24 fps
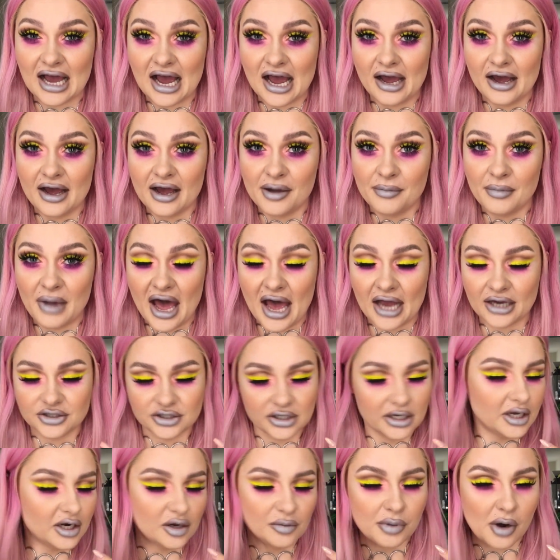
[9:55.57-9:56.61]
I'm
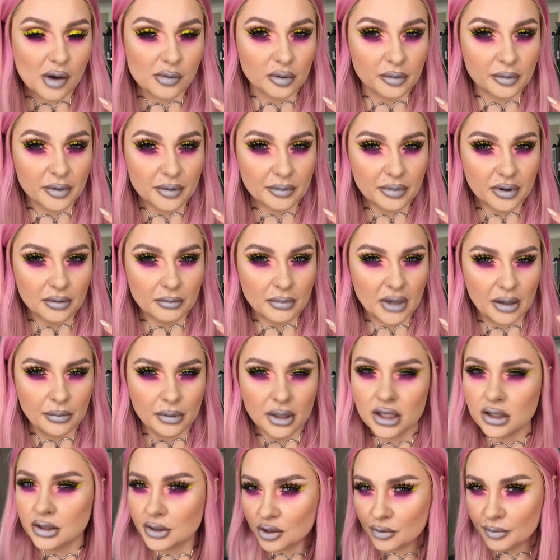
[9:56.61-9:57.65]
actually gonna probably be
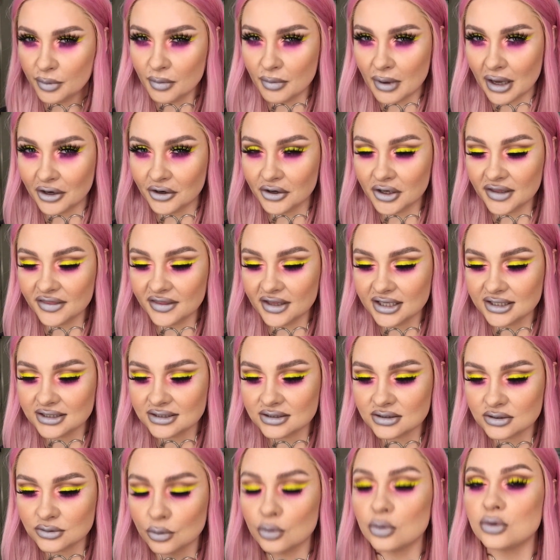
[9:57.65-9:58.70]
maybe a little bit better at
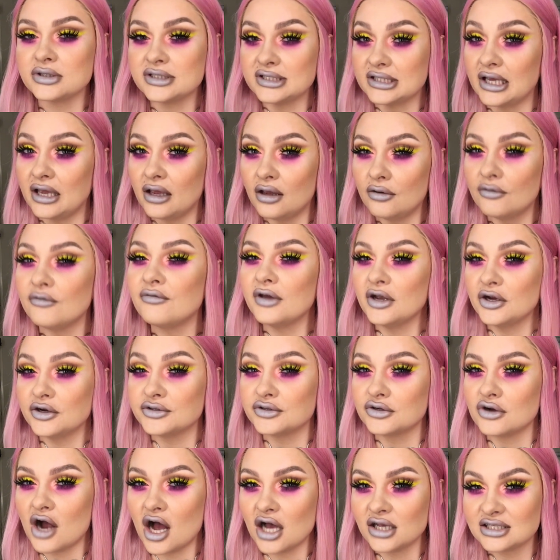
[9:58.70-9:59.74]
this. We'll see,
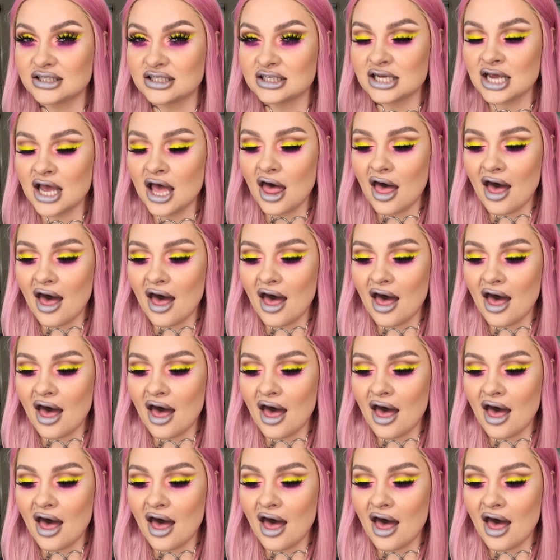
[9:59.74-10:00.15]
fingers crossed.